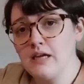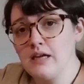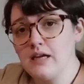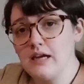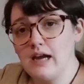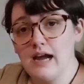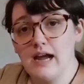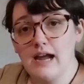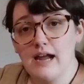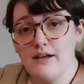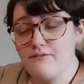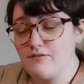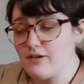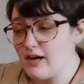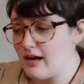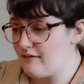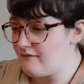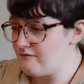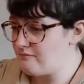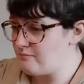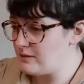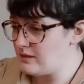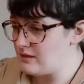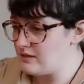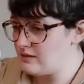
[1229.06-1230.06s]

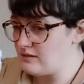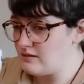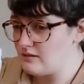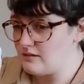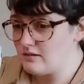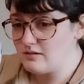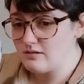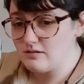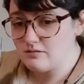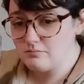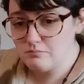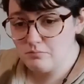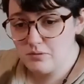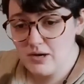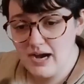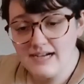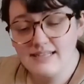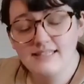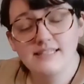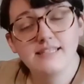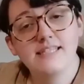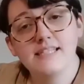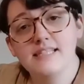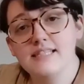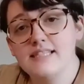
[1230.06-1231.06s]
I've been
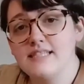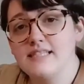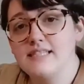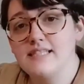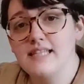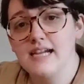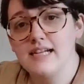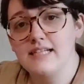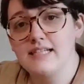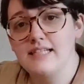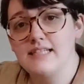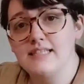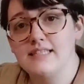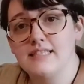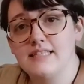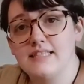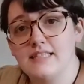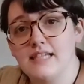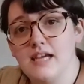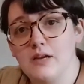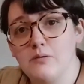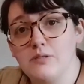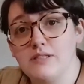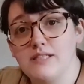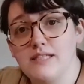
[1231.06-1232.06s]
practicing this technique since
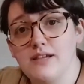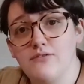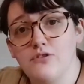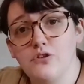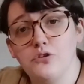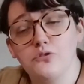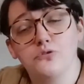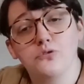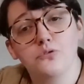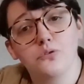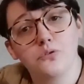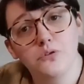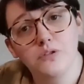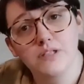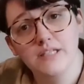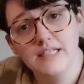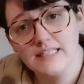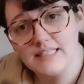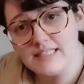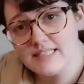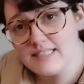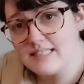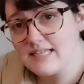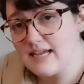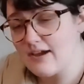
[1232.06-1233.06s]
I was 7 years old.
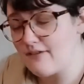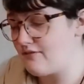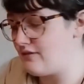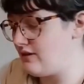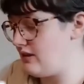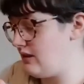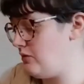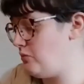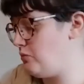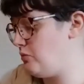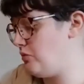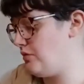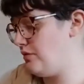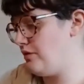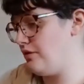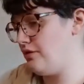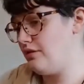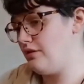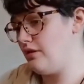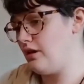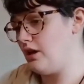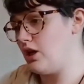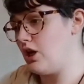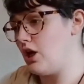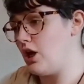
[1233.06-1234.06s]
It's definitely worth
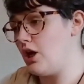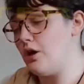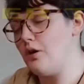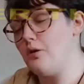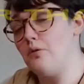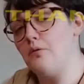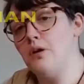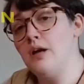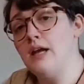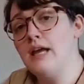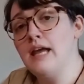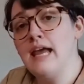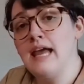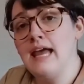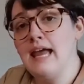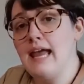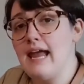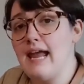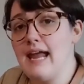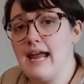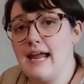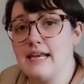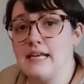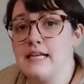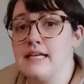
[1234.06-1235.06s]
a go,
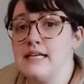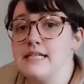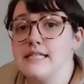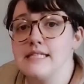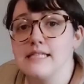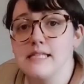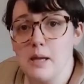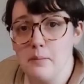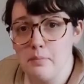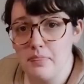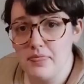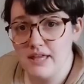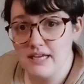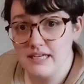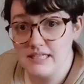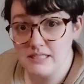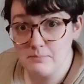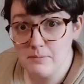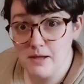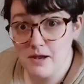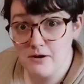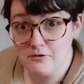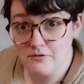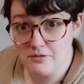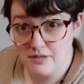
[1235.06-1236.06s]
and something is
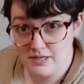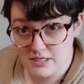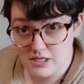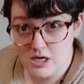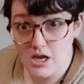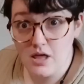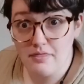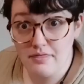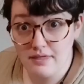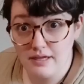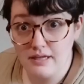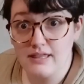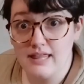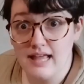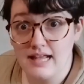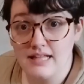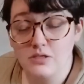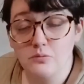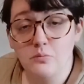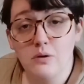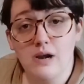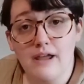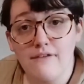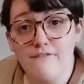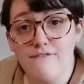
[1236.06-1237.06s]
better than nothing. That's
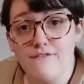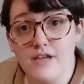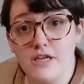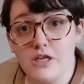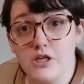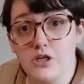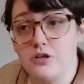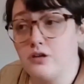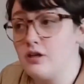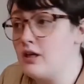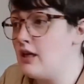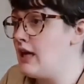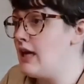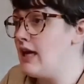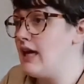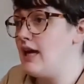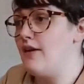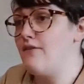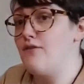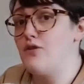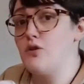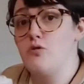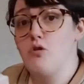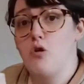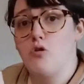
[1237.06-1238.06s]
what I figure.
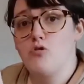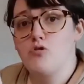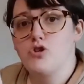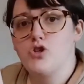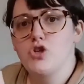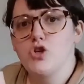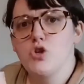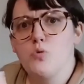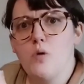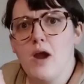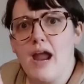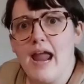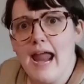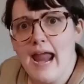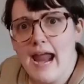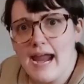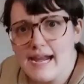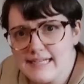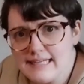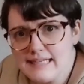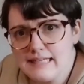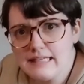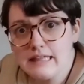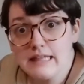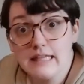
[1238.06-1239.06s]
If you don't do
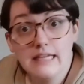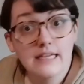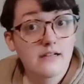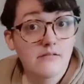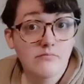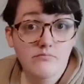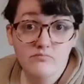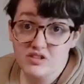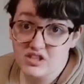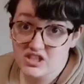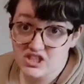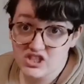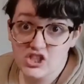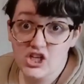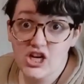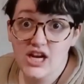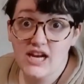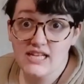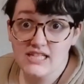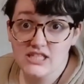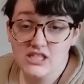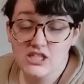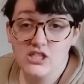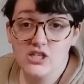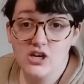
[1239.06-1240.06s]
anything, the
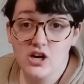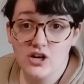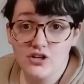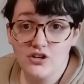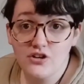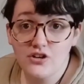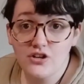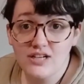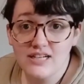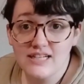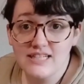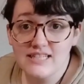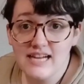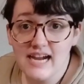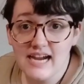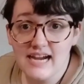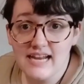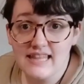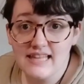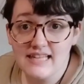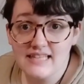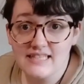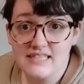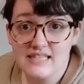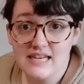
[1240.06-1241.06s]
chances are you're going to die of
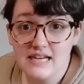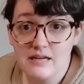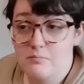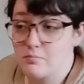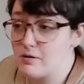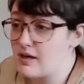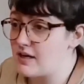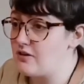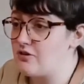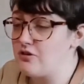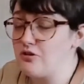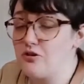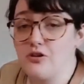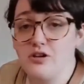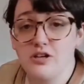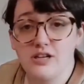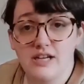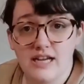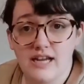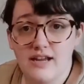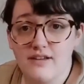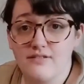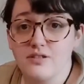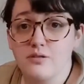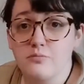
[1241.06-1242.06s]
that snake bite, or you're going
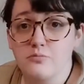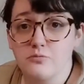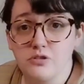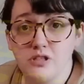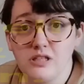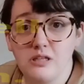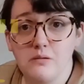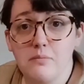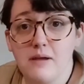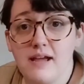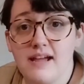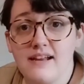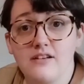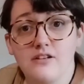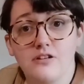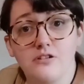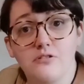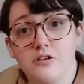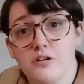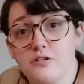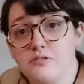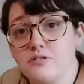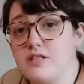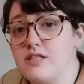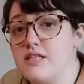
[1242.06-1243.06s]
to have some really bad
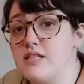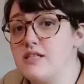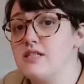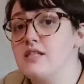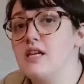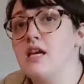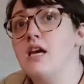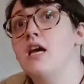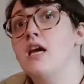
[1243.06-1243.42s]
necrosis.